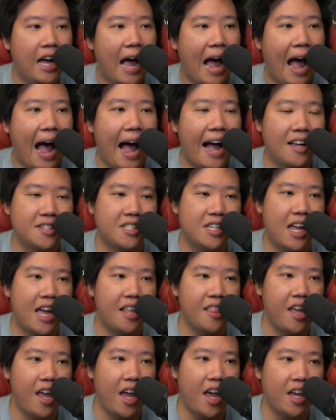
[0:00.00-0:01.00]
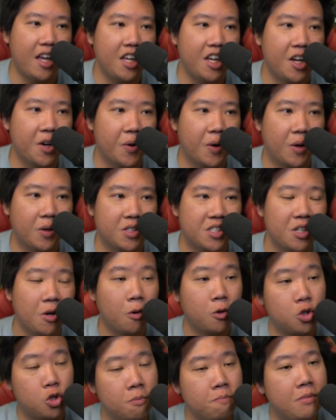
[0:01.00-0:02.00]
as an A hero.
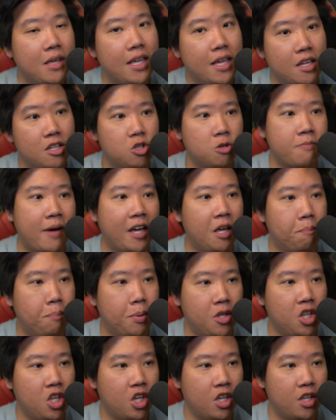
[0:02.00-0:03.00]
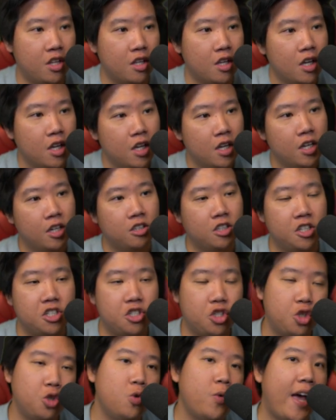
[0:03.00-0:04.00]
So to me, to my opinion,
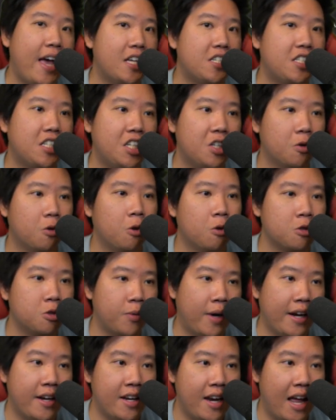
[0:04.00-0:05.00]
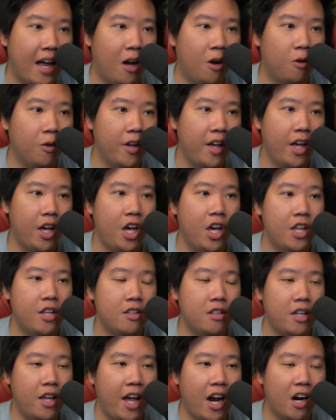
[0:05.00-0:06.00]
there's 2 S heroes right now,
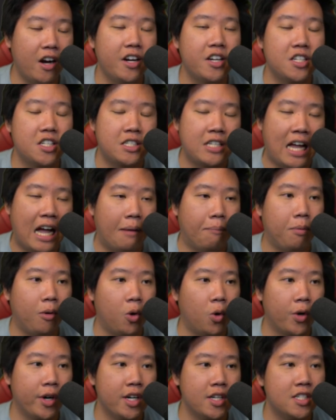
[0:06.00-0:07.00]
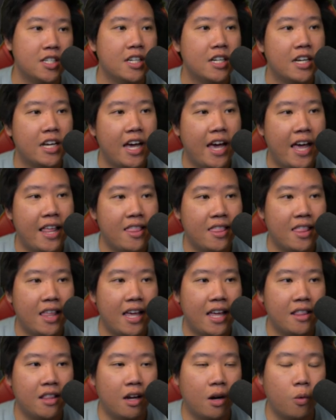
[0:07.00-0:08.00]
and Aaron is top lord, and
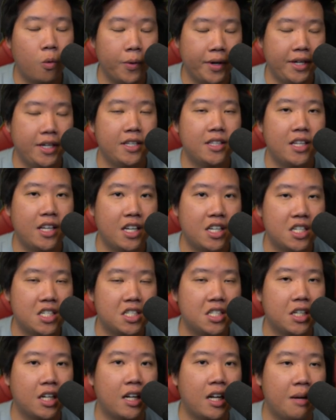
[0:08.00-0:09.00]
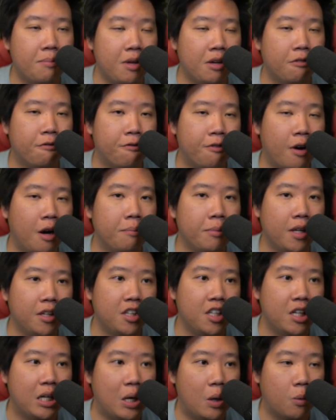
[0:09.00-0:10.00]
then Reed is coming from
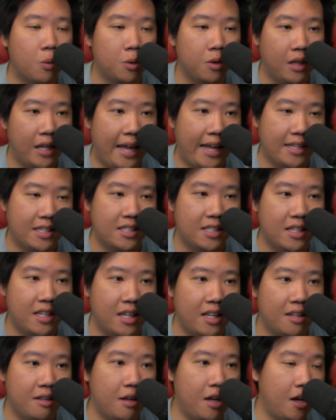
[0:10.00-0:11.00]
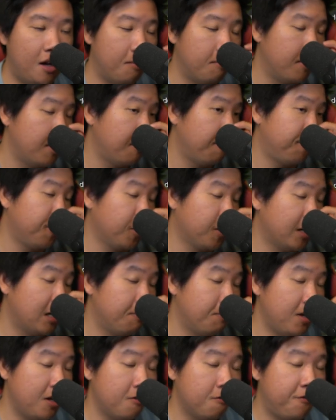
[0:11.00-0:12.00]
the roulette. If you're going
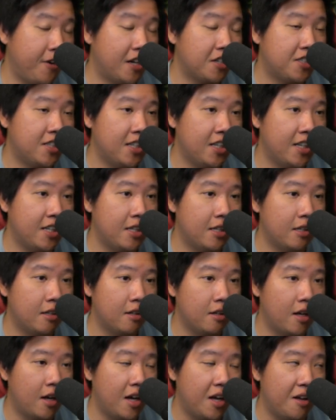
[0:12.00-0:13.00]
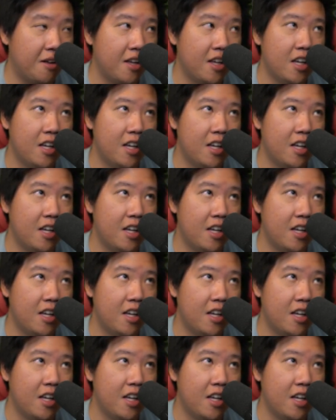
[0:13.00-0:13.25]
to be investing in a